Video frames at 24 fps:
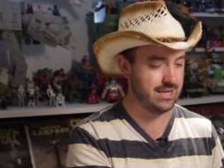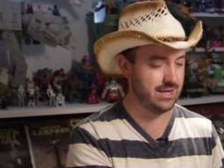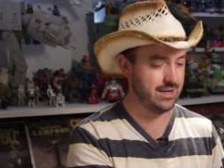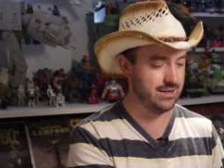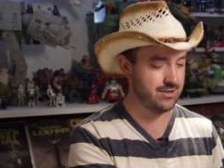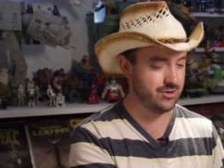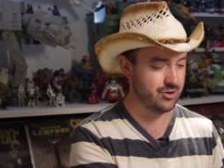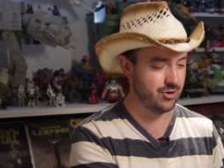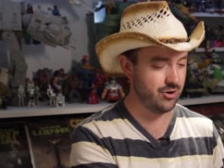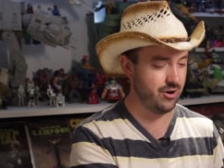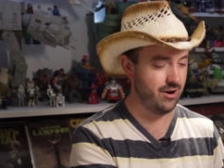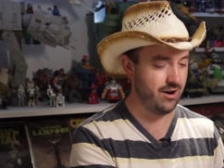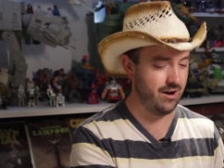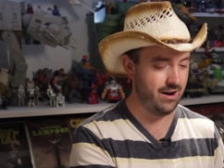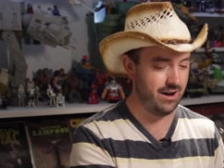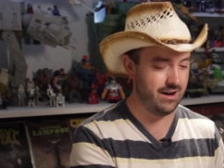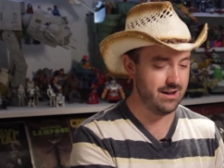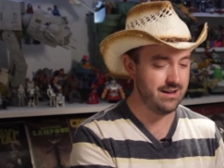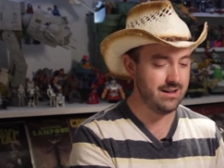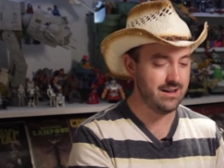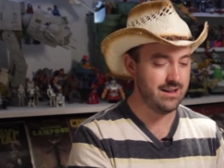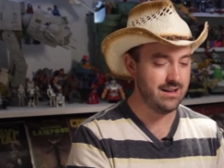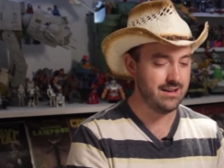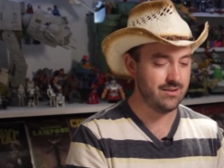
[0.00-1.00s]
to
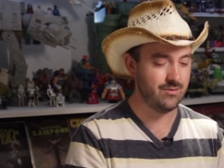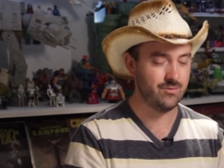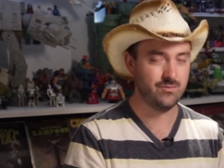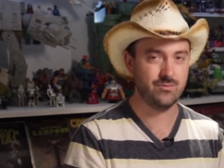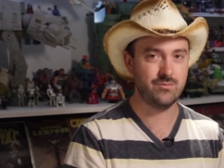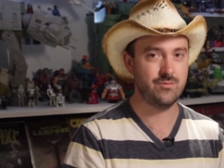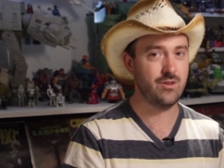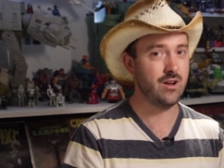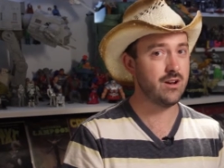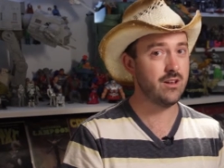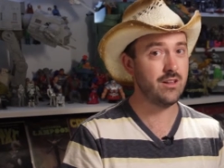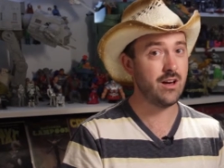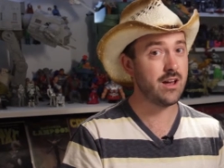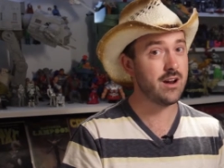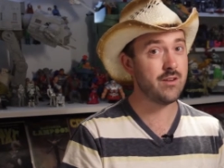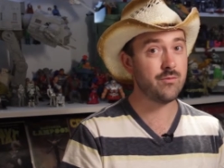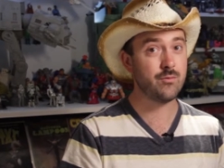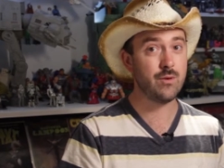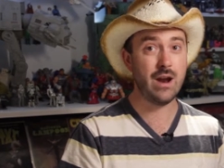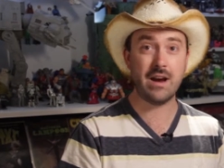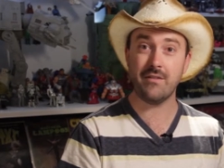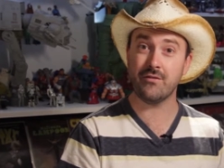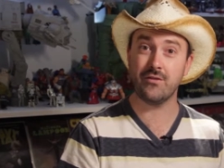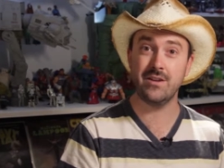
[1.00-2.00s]
draw not a lot
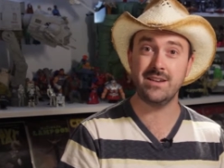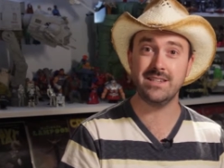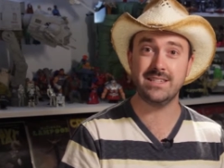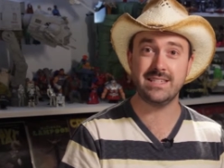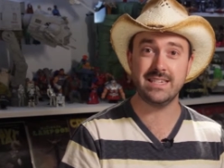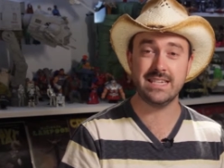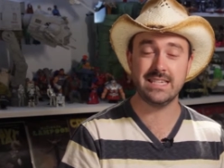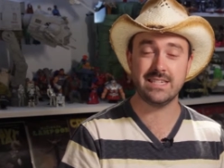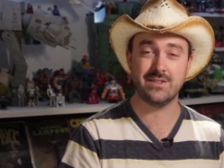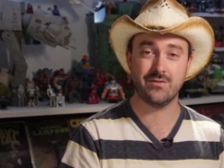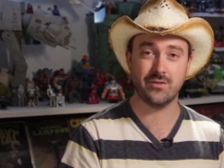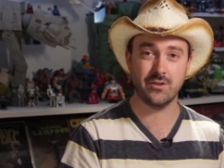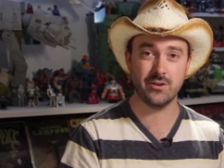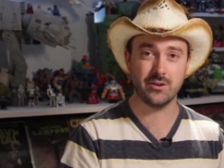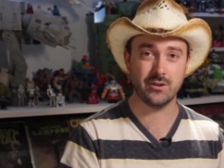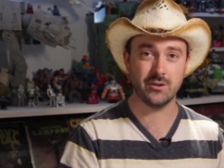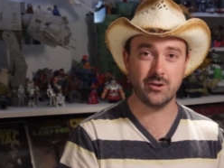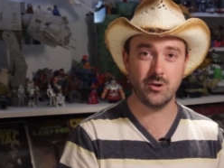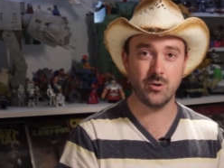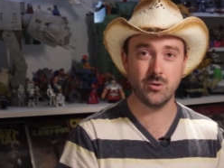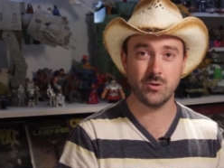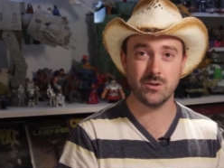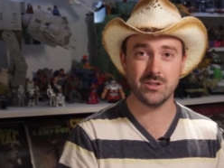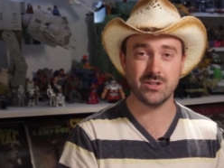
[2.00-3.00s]
of references for
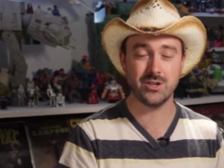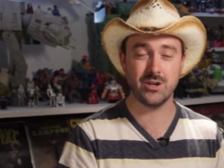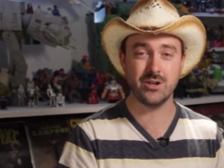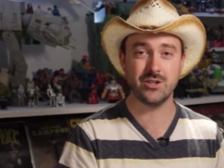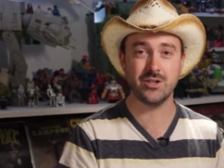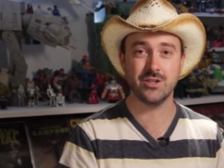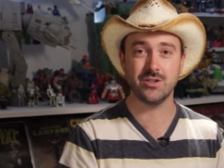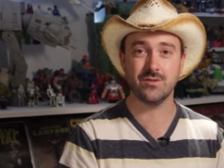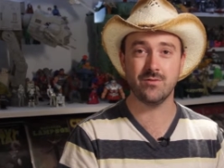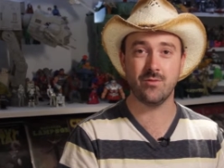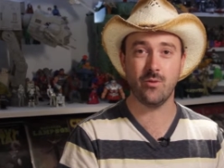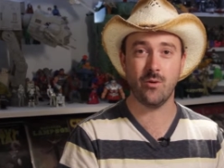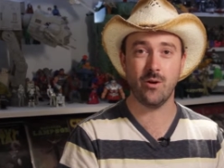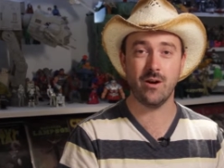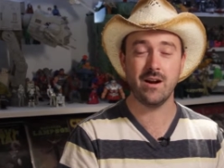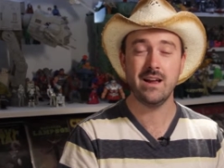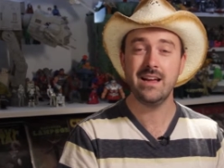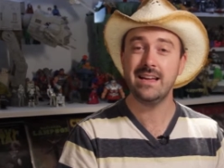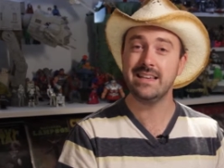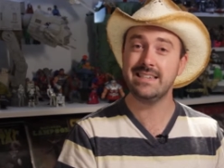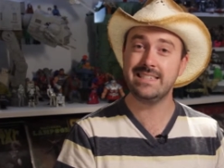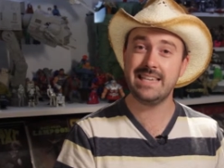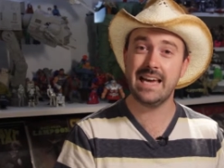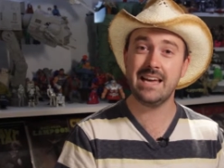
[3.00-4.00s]
Google searches for
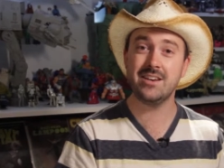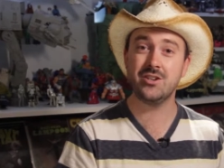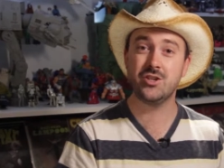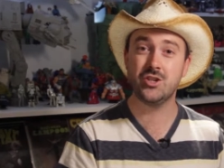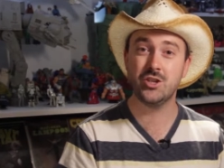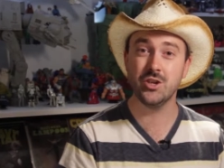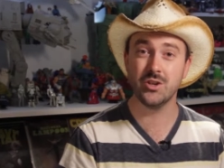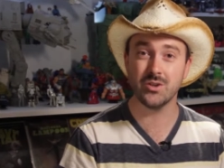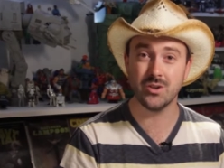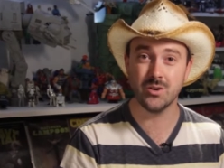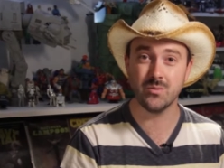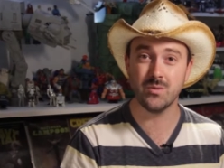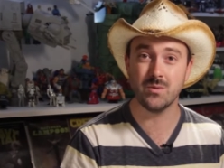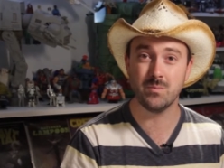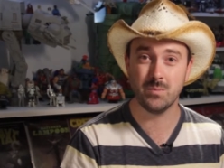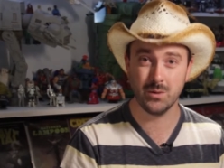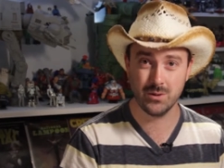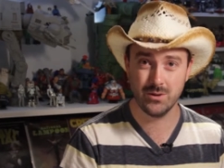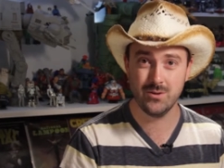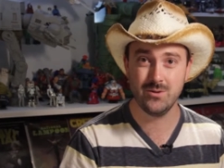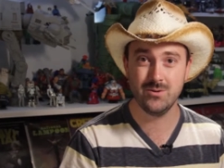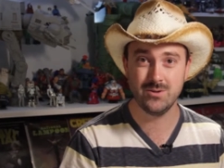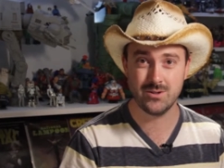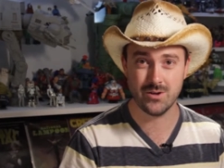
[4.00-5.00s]
dead children with
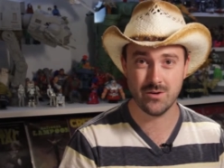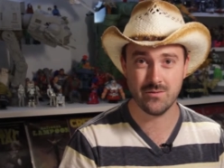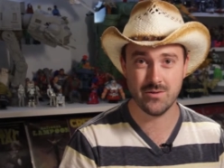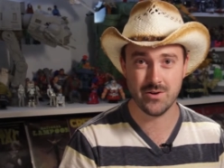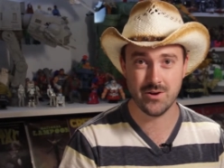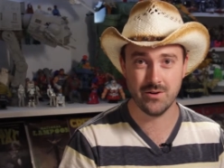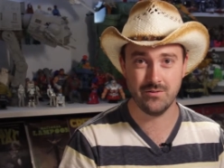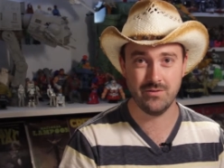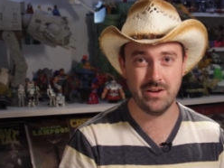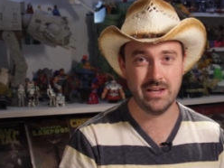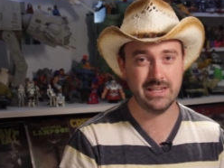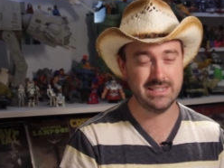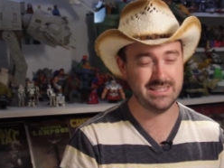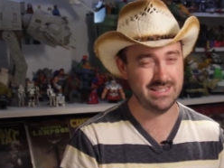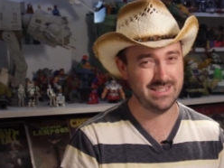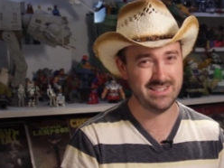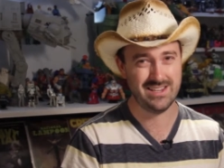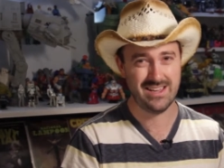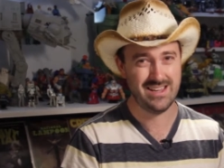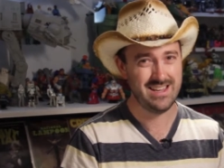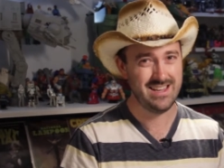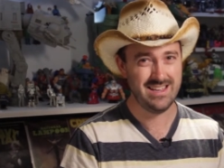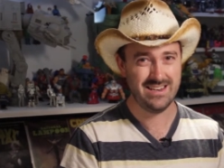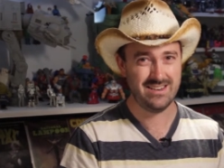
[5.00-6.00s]
balloons over their
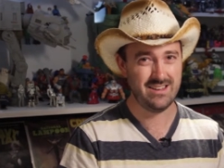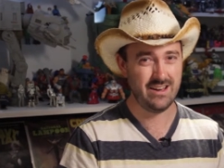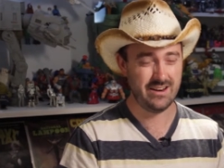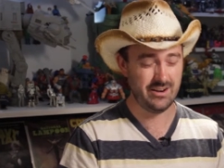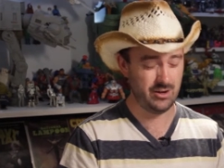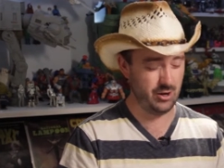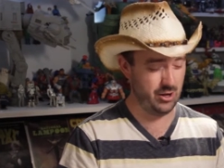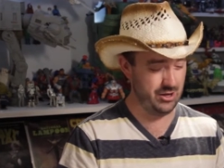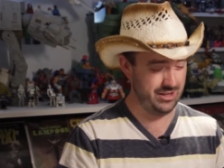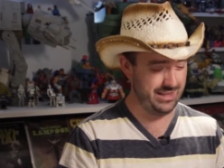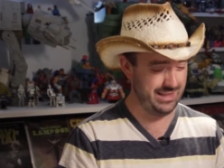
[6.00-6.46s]
faces. Not a good